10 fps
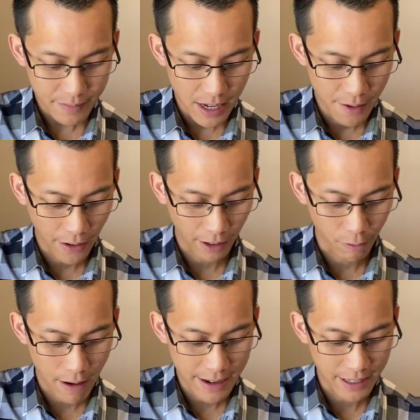if I can
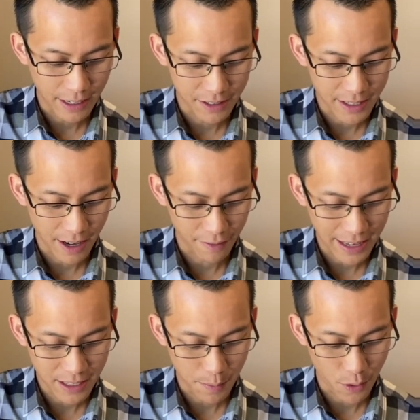write here instead of
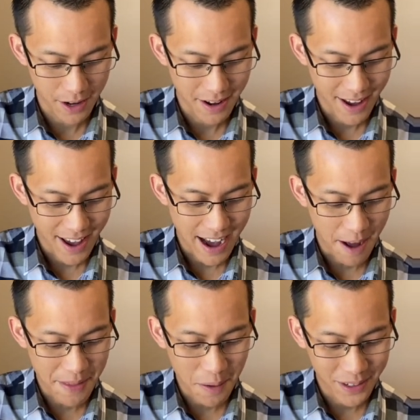laser point,
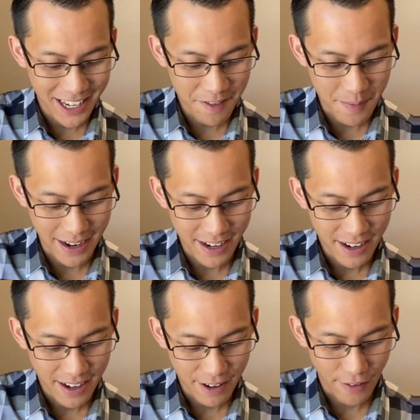um, that would give
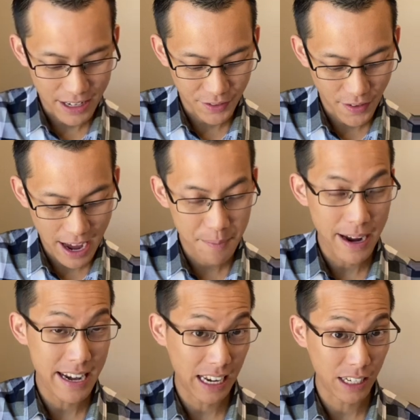me, if I divide
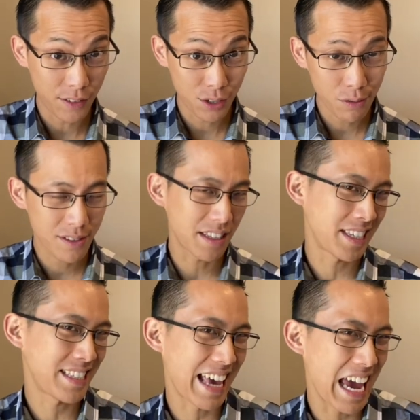by negative 2, it's the
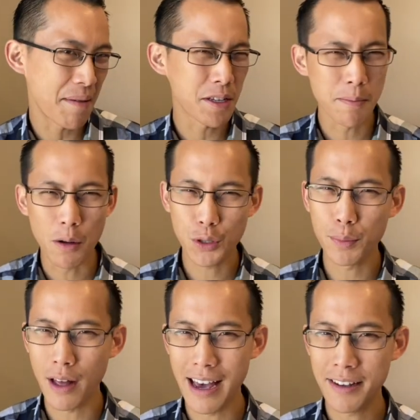same as
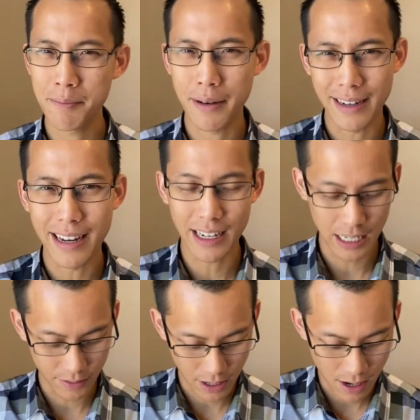multiplying by
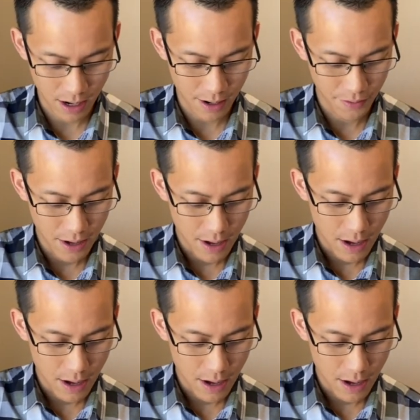negative a half,